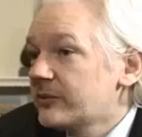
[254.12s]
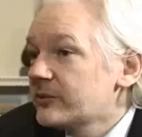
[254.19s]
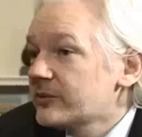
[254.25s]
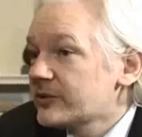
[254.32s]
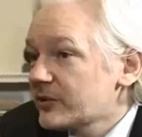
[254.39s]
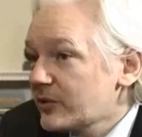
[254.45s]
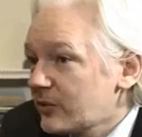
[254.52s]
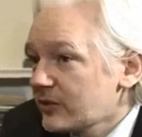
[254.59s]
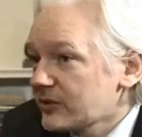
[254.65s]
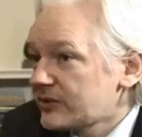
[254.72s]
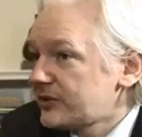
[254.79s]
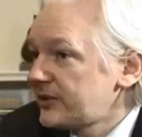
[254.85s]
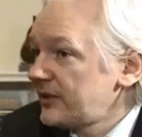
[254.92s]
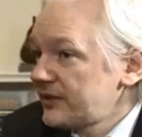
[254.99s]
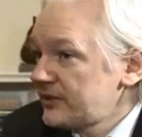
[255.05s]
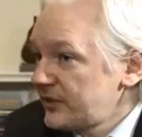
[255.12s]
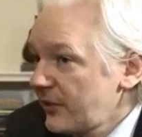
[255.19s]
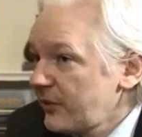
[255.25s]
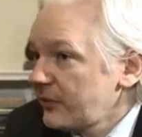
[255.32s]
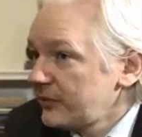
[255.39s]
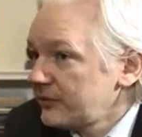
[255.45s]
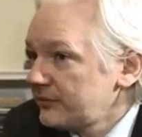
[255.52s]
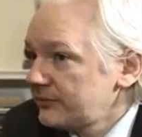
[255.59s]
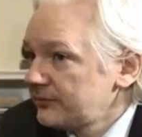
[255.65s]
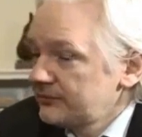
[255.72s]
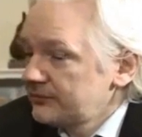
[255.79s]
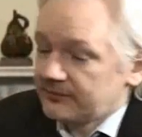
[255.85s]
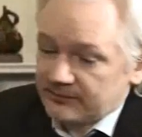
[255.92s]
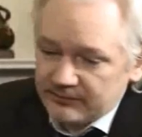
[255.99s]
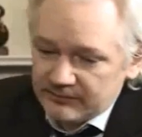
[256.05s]
real source is known,
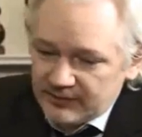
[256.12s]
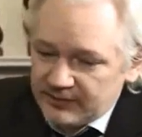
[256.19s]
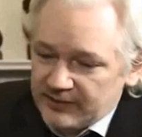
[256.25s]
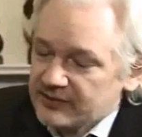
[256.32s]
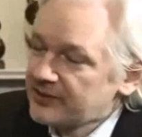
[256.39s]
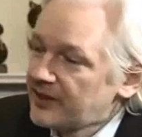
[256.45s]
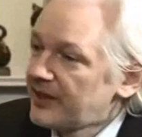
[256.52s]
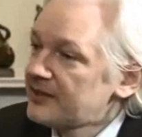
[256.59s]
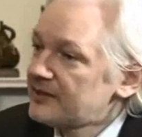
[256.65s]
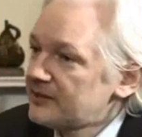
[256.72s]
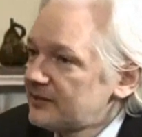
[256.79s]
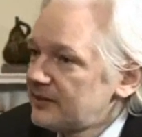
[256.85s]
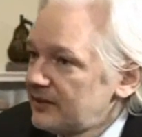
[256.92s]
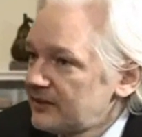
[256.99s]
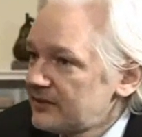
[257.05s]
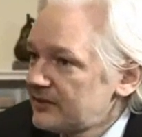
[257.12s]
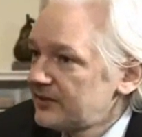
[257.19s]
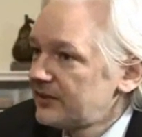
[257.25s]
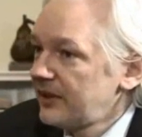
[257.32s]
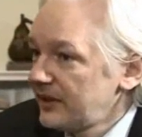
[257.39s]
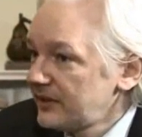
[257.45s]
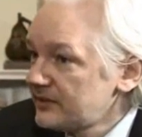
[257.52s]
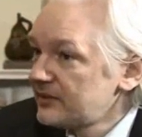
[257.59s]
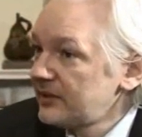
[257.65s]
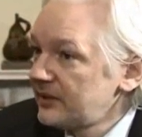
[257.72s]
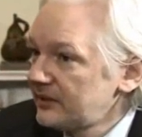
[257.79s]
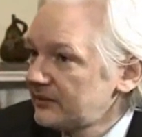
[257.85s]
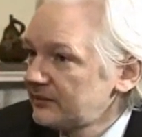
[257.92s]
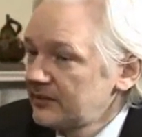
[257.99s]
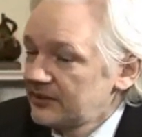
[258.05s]
in this case, it is the
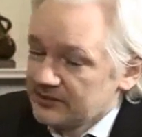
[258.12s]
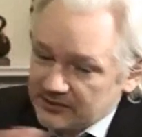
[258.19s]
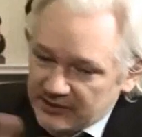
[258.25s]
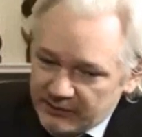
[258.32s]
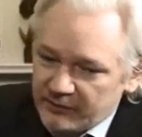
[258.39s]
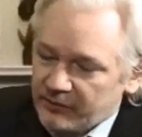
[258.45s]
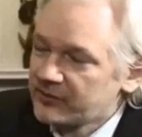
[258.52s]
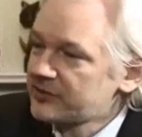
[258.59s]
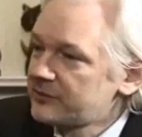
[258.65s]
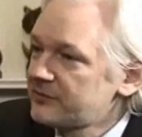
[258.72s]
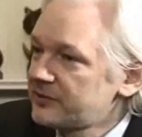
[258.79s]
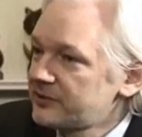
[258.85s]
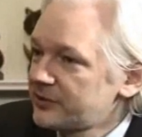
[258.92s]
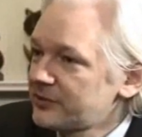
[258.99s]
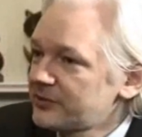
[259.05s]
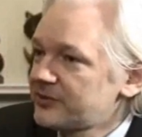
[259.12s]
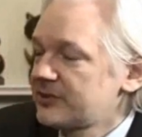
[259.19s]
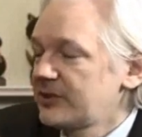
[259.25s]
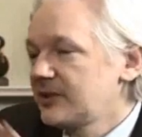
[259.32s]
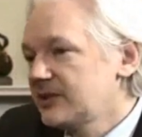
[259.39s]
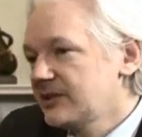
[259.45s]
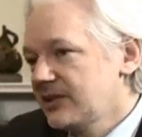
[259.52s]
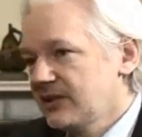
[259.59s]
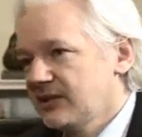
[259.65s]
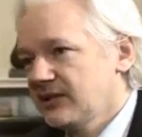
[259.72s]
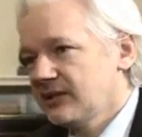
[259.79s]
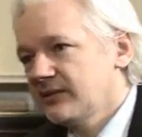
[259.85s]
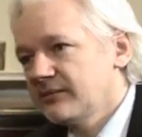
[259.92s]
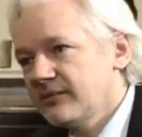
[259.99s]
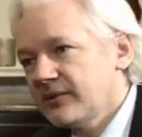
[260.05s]
DNC, it is Debbie Wasserman Schultz, it is
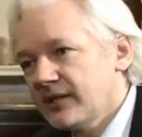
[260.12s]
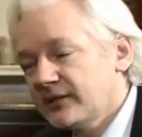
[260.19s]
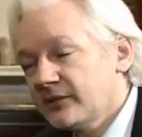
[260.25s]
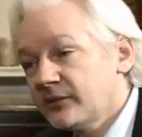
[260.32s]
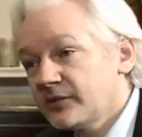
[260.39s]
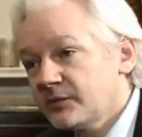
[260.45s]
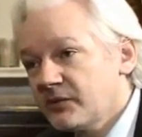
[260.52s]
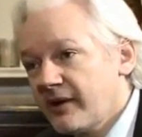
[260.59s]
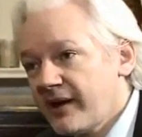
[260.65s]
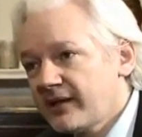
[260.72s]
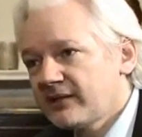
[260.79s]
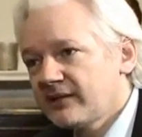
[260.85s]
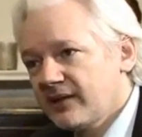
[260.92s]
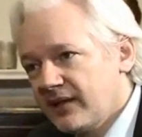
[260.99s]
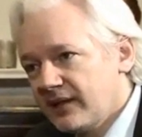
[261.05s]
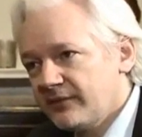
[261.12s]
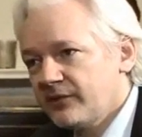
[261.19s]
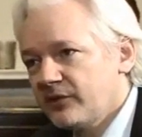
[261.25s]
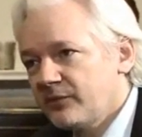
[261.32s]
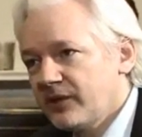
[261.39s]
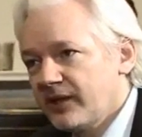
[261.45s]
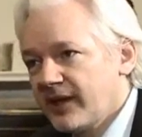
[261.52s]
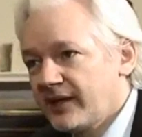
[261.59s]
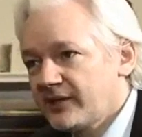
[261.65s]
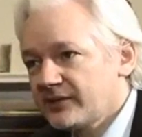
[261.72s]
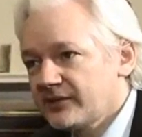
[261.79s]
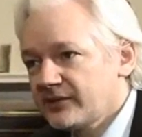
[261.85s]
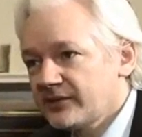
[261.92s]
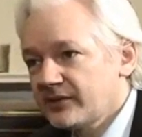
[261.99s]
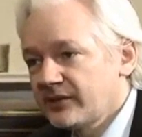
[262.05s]
the Louis Miranda, the head of
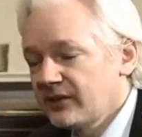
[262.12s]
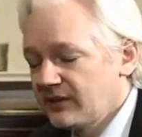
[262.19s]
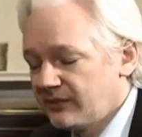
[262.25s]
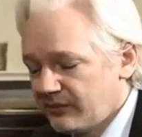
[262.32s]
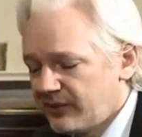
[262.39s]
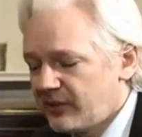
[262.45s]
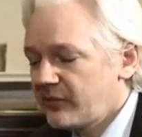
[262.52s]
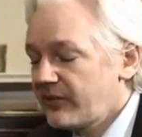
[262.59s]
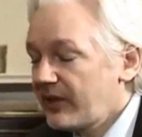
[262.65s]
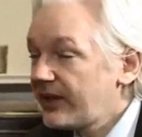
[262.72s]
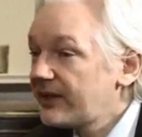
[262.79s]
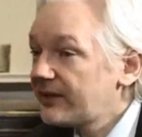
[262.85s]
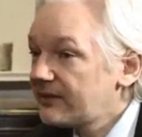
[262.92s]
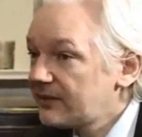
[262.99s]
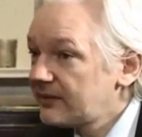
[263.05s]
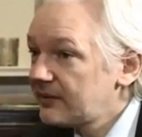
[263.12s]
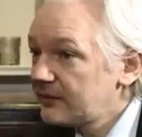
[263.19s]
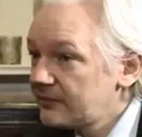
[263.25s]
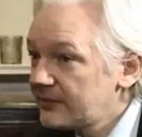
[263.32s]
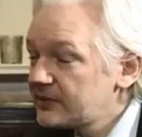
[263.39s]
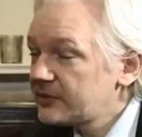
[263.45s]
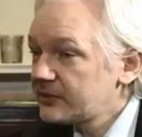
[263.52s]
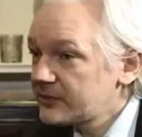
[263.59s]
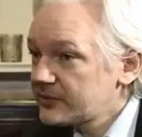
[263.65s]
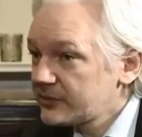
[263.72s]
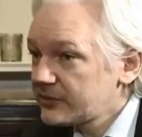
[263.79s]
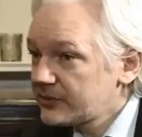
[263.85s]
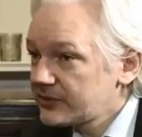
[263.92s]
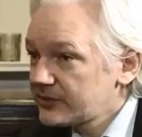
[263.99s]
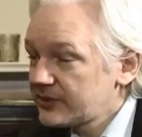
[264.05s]
communications. We know they are the original
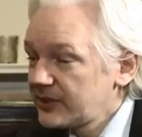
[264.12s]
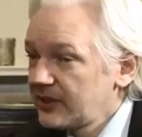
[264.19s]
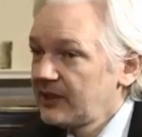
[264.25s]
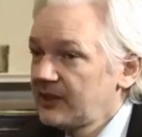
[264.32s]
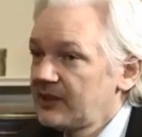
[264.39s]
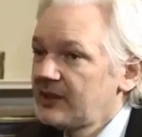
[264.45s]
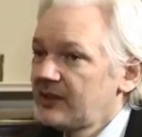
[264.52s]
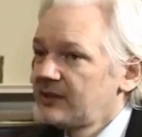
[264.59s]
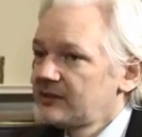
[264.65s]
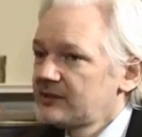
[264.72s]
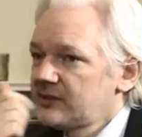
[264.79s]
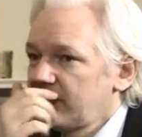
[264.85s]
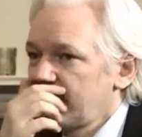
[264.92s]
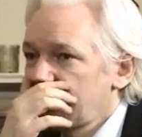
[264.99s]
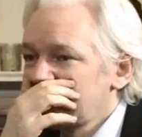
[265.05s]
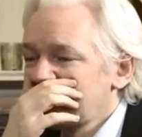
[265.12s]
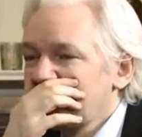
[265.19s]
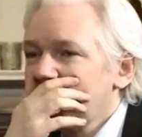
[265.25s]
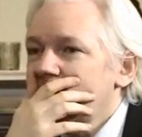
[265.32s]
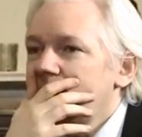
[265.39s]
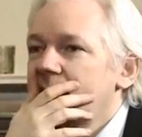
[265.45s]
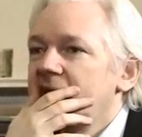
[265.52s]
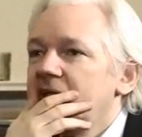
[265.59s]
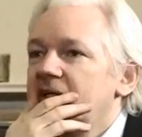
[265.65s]
source. So there's